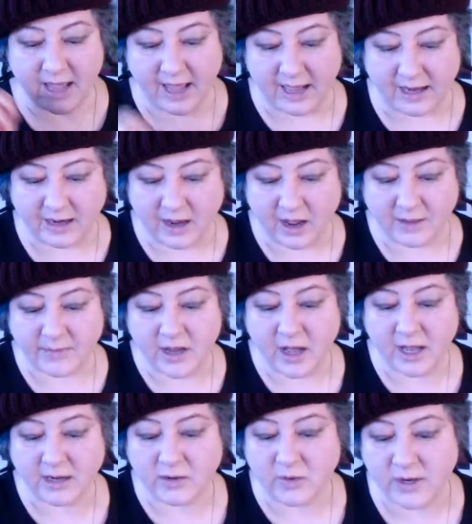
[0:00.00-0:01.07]
And I'm
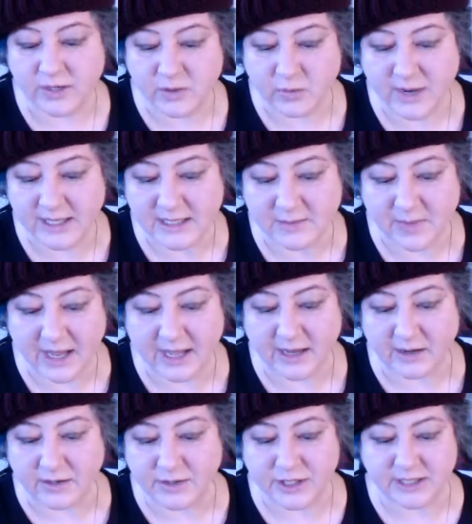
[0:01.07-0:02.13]
not going to waste my
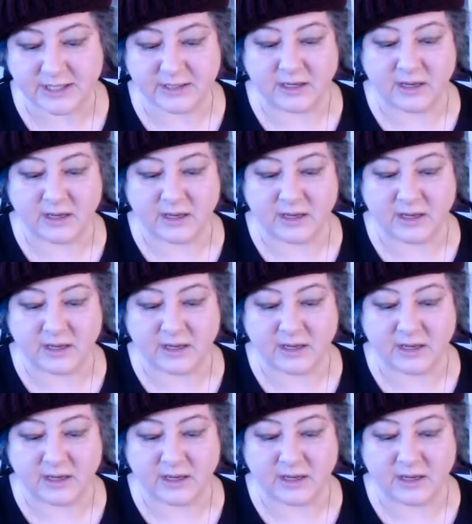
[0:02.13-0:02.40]
energy